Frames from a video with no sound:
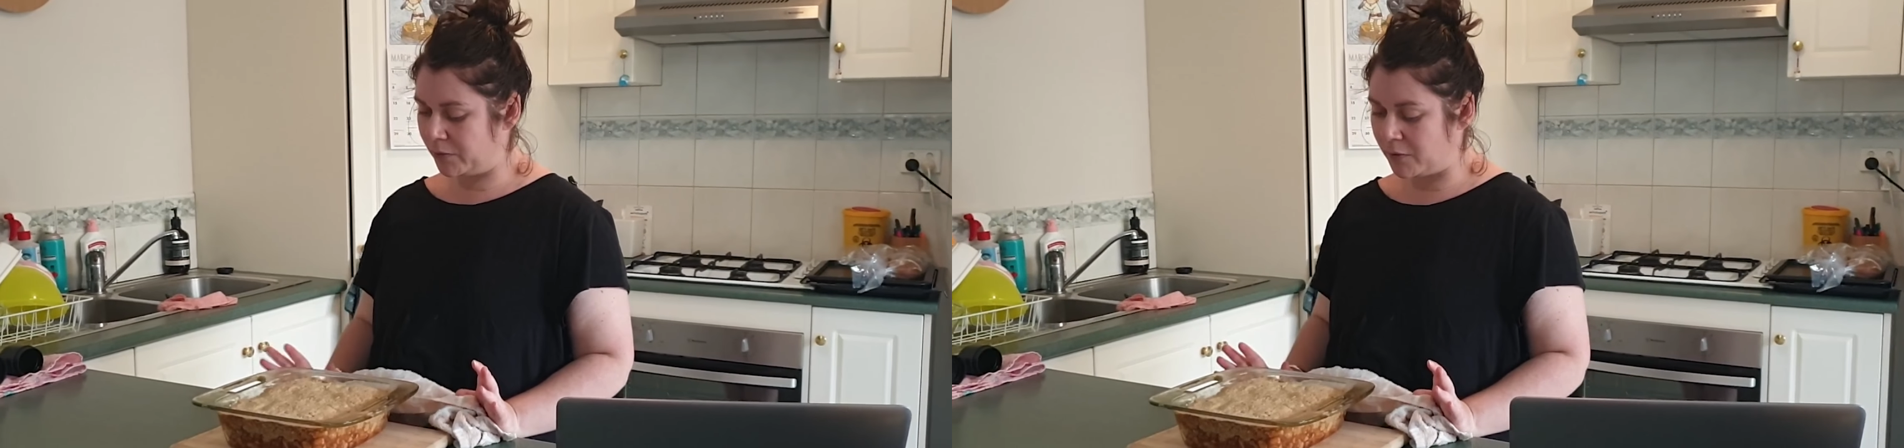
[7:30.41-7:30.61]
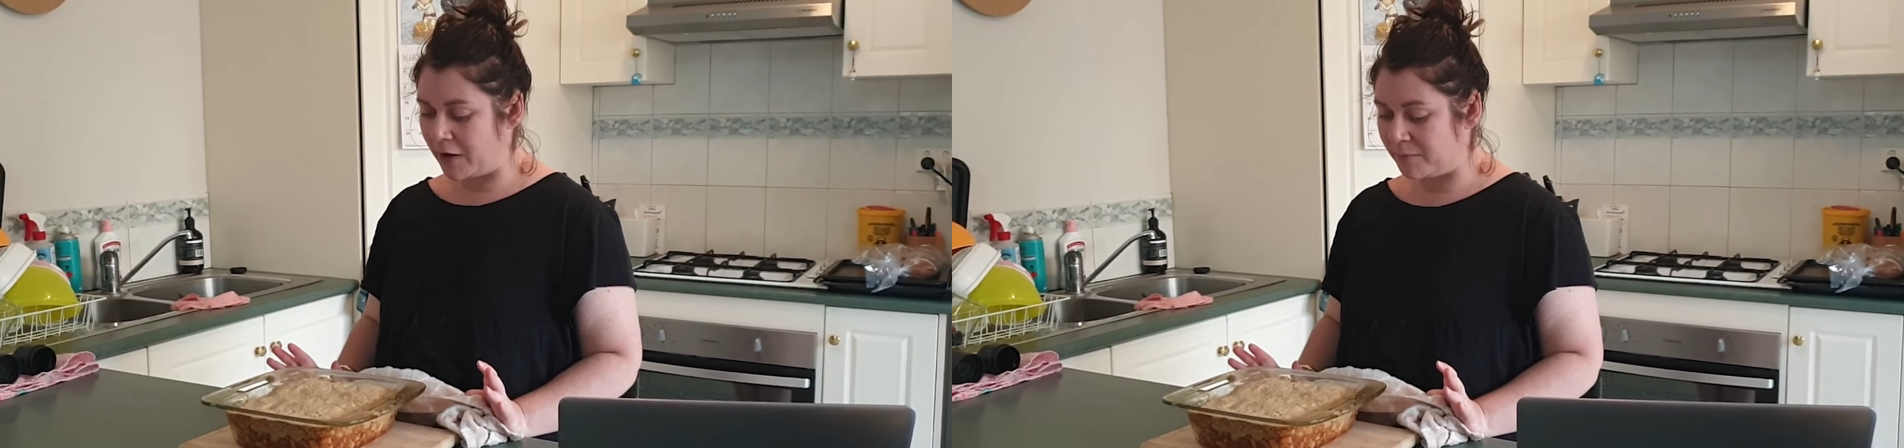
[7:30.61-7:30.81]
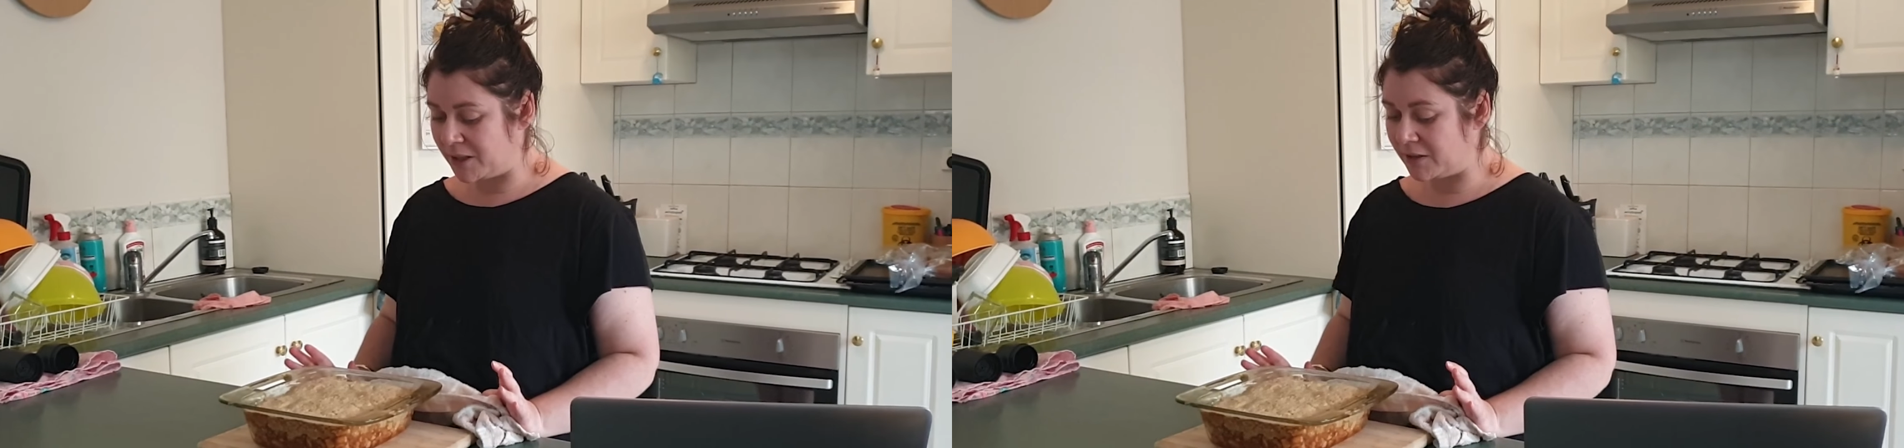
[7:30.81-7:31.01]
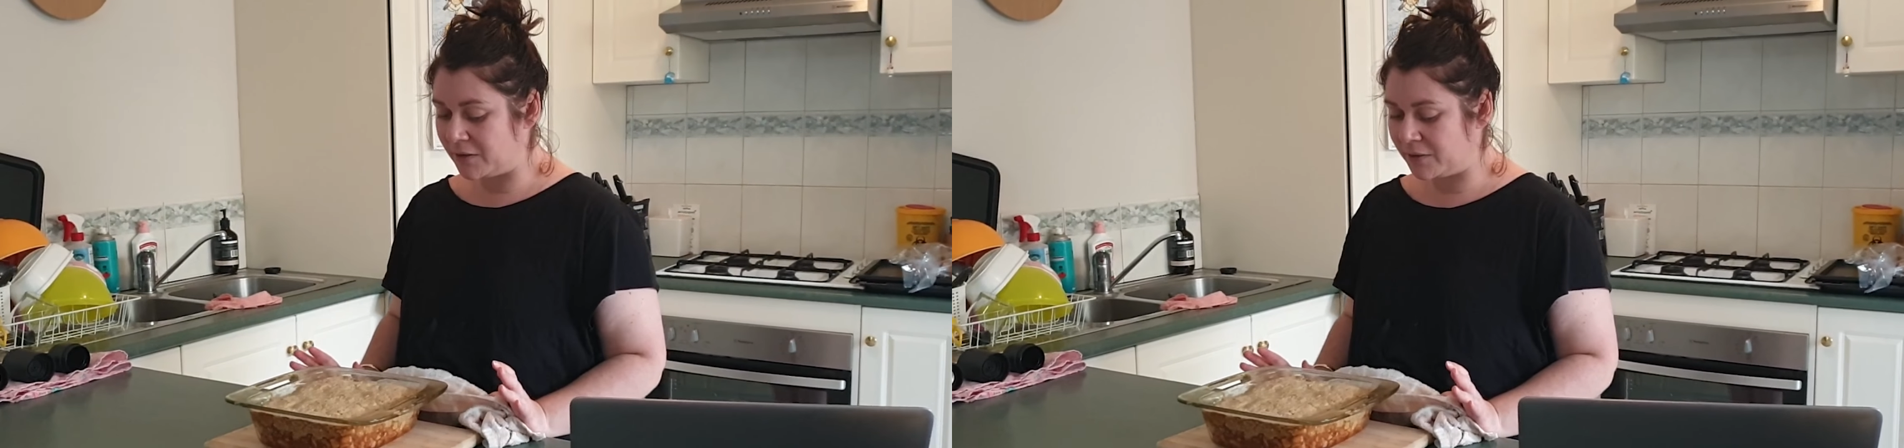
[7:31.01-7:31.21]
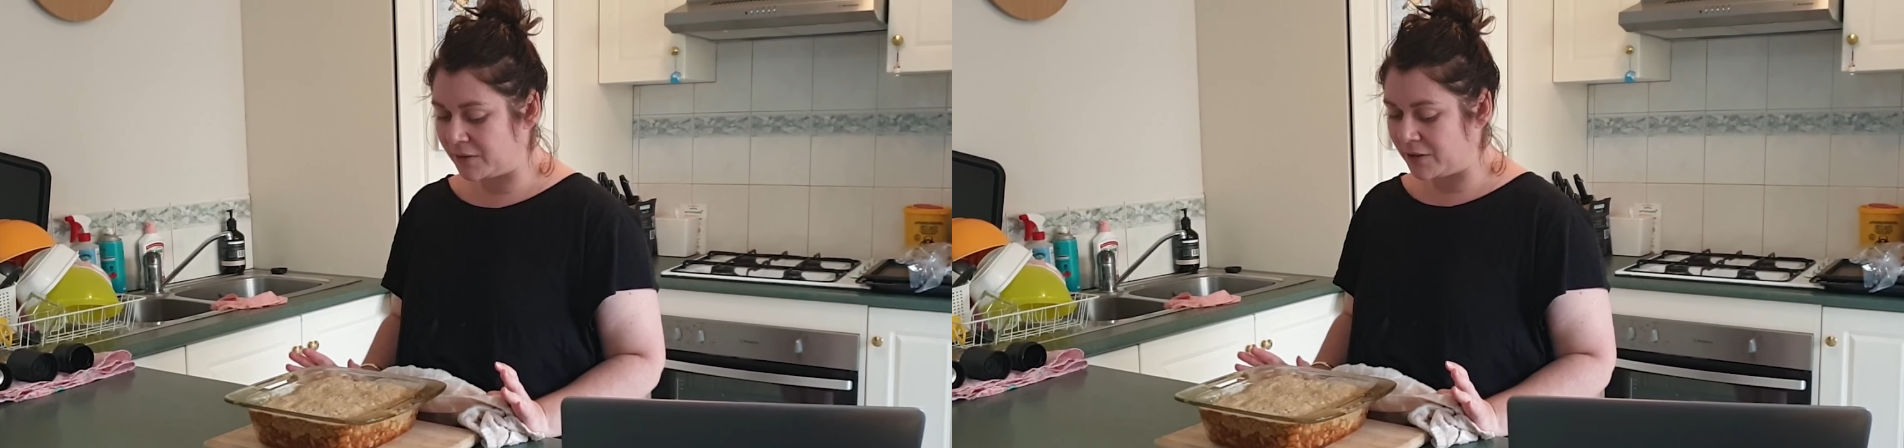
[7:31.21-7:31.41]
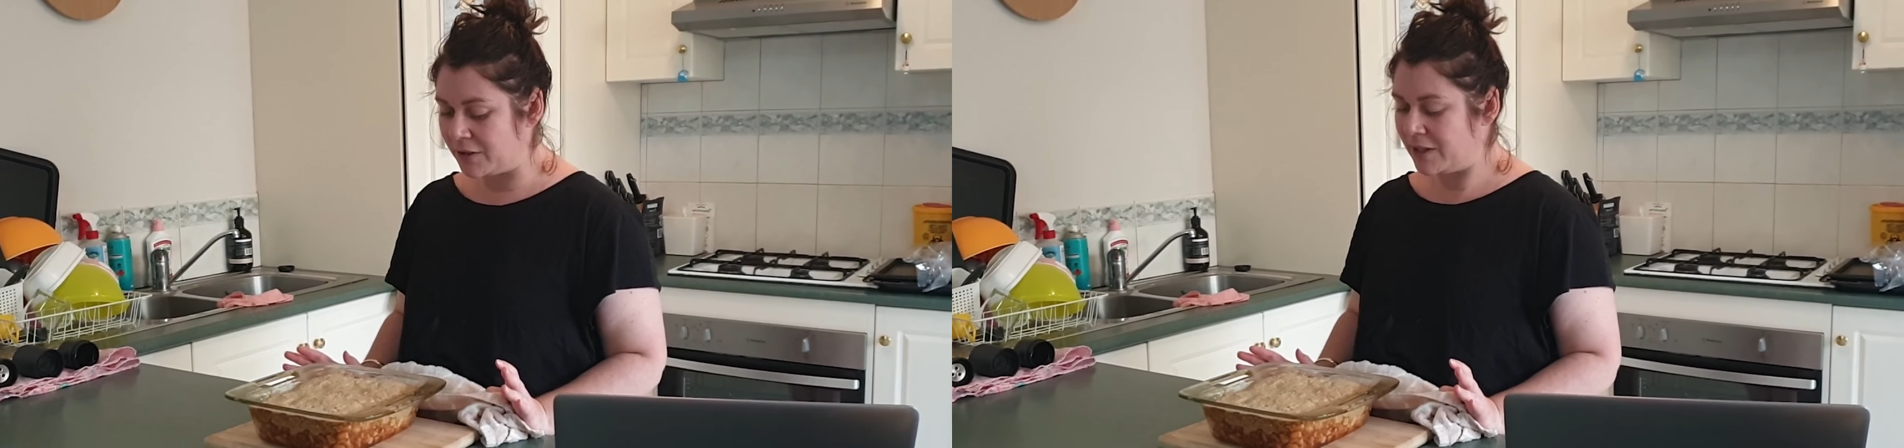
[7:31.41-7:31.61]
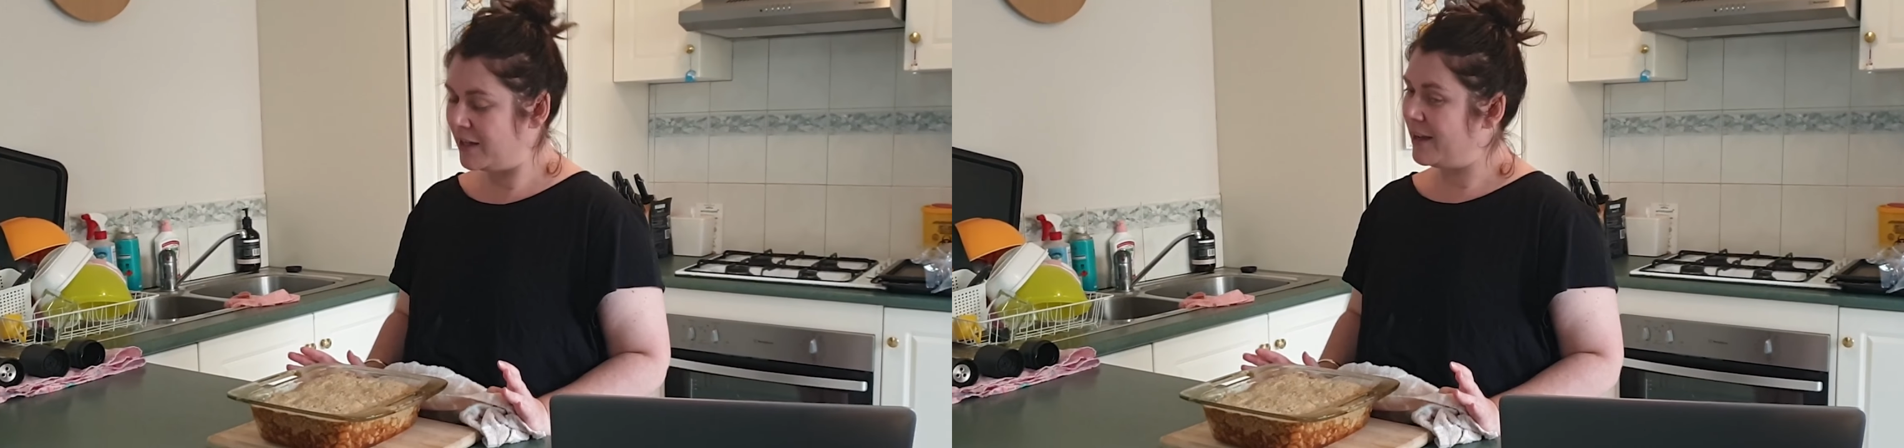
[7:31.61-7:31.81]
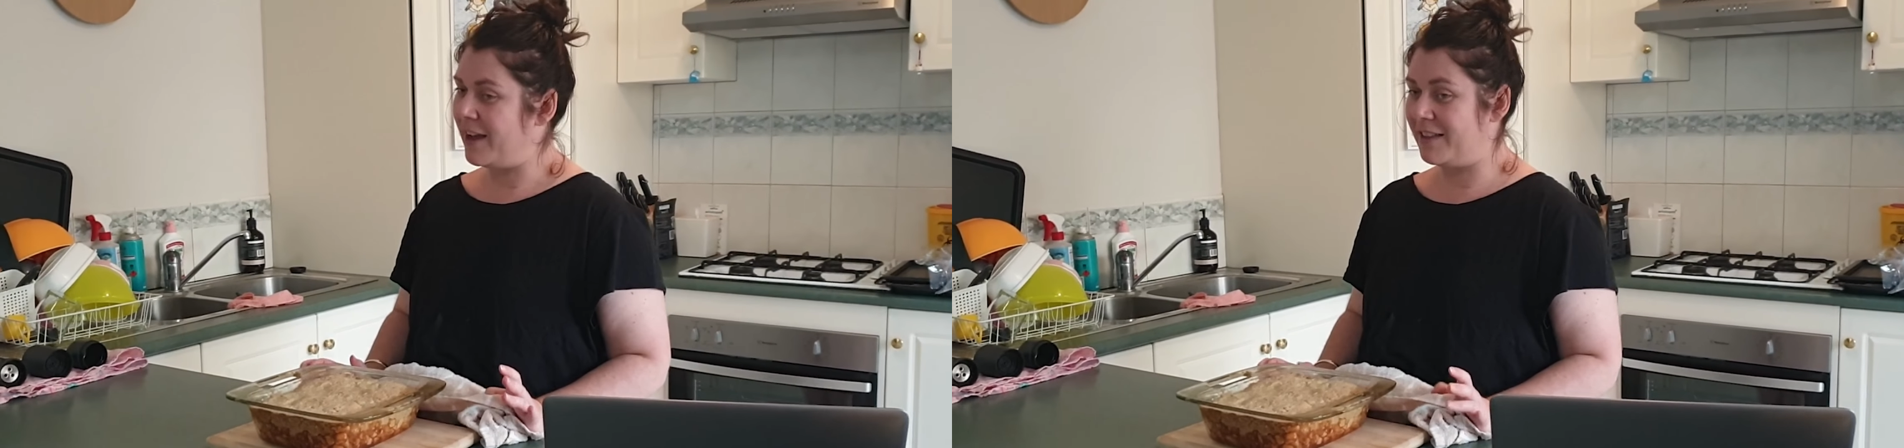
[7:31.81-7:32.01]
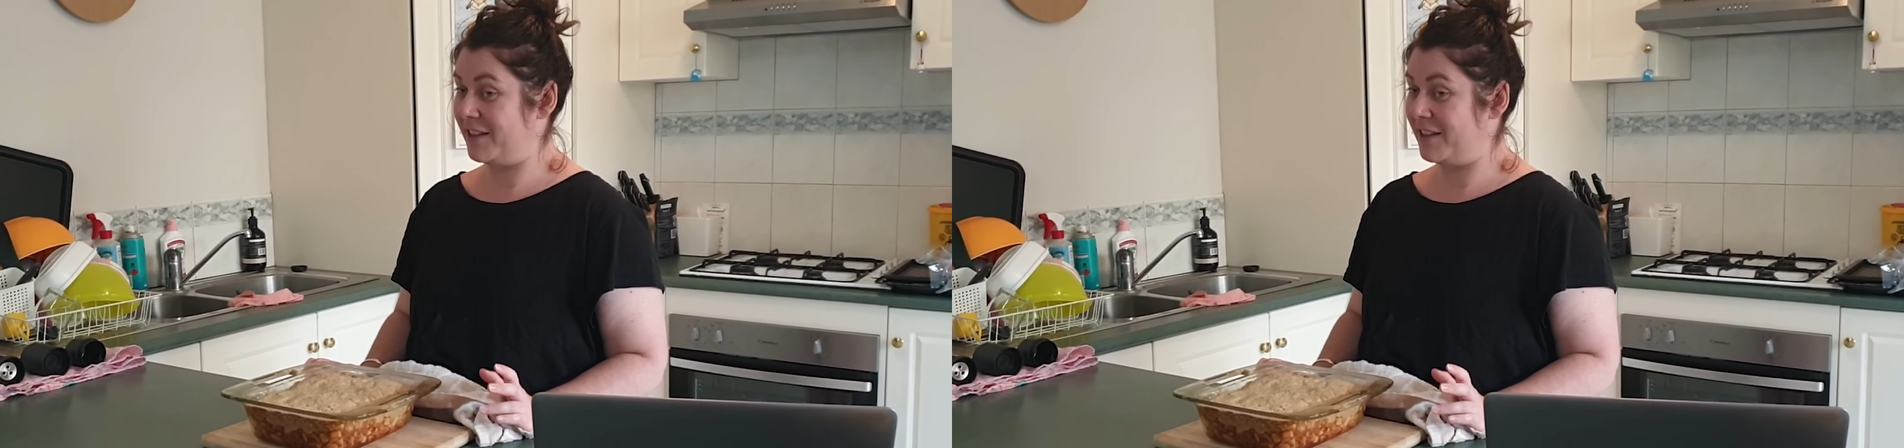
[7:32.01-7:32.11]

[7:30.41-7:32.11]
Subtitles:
5 minutes or so and